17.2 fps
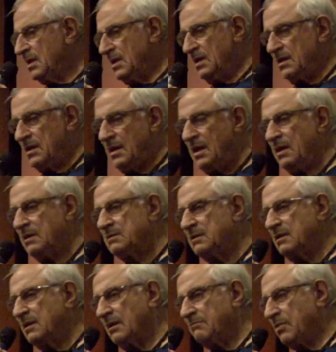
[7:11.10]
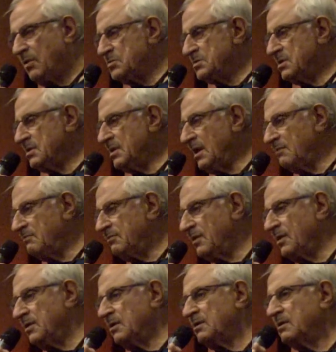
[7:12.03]
And I had I posted that
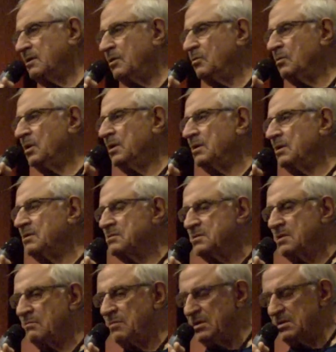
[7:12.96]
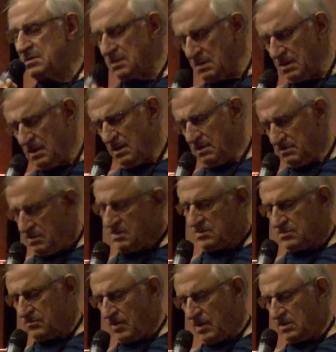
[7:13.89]
photo on QLink, and somebody said,
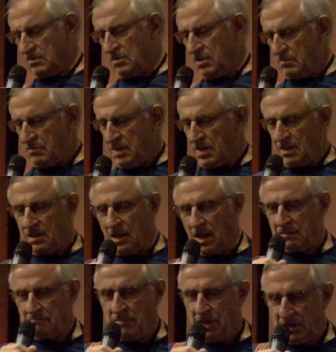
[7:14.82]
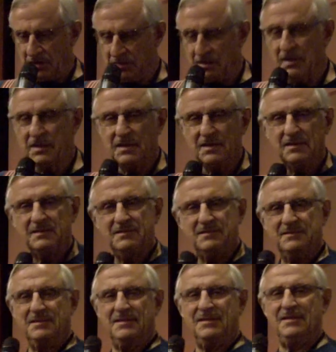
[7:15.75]
"This font could be a lot better."
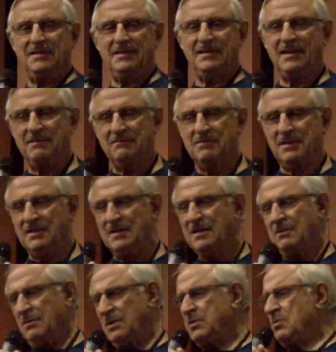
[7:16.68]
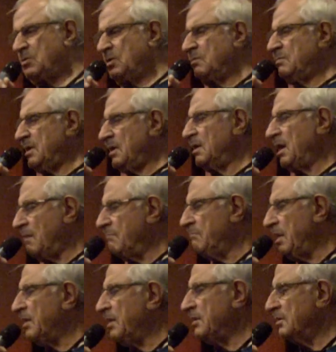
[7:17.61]
Oh. Uh, you could be a
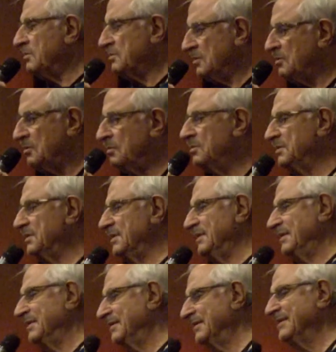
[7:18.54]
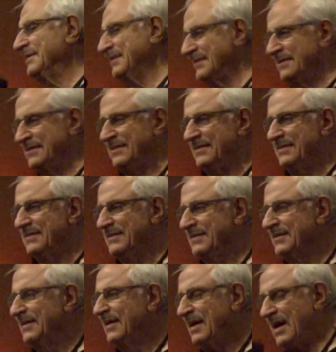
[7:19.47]
lot better too. Oh.
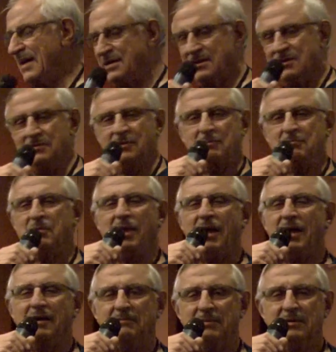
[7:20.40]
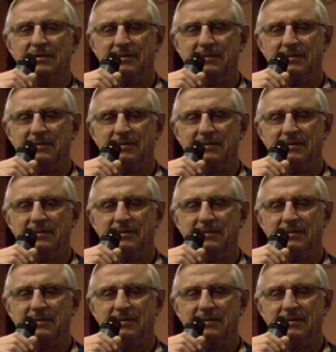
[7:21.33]
Wow. I didn't reply.